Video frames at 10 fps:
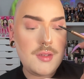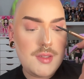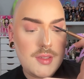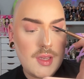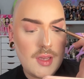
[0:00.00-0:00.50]

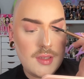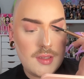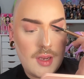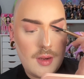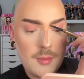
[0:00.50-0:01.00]
skinny
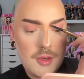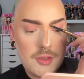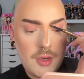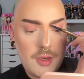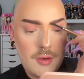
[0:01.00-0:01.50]
side. I'm going to
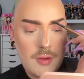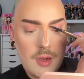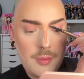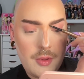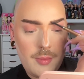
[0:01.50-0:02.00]
try to do a
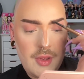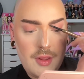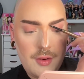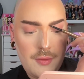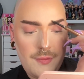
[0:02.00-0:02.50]
couple of my
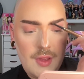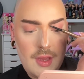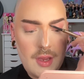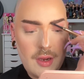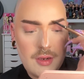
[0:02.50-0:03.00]
little
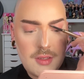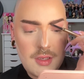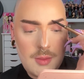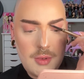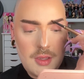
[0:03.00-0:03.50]
fake hairs. I
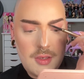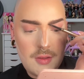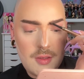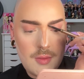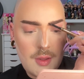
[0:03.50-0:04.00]
typically do
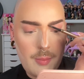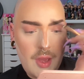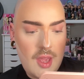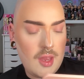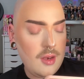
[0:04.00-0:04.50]
this with a
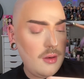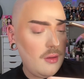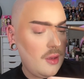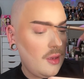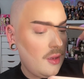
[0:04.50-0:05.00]
pen.
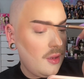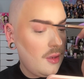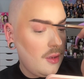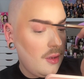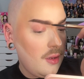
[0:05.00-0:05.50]

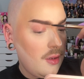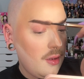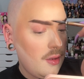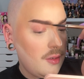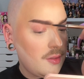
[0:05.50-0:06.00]

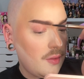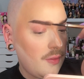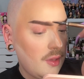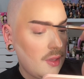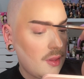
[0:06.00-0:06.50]
So I
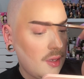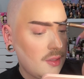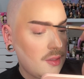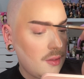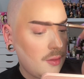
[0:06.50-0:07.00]
feel like
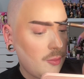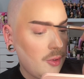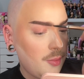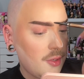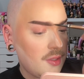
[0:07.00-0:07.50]
that's a little
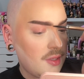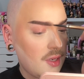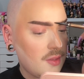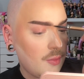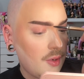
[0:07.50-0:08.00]
more
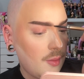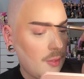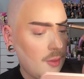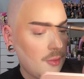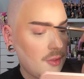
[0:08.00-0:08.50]
precise when I'm
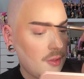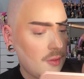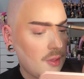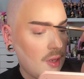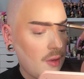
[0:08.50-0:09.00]
able to do
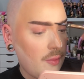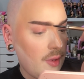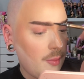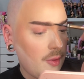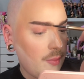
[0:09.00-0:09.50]
it that
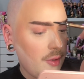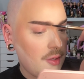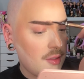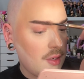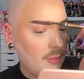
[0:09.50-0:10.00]
way. But we're
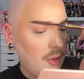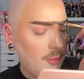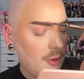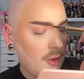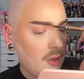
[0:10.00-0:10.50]
just going to
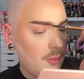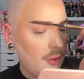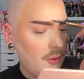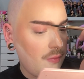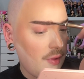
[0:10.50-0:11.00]
pop on a couple
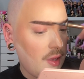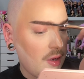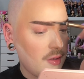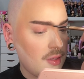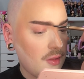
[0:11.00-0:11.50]
little fake
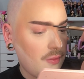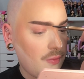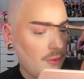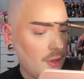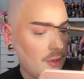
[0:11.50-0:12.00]
hairs at the
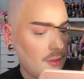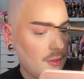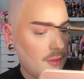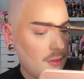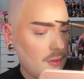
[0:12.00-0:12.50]

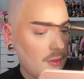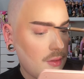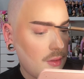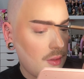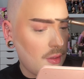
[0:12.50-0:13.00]
front
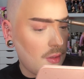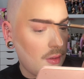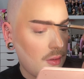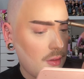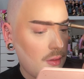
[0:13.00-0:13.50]

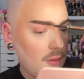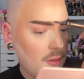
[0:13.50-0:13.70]
here.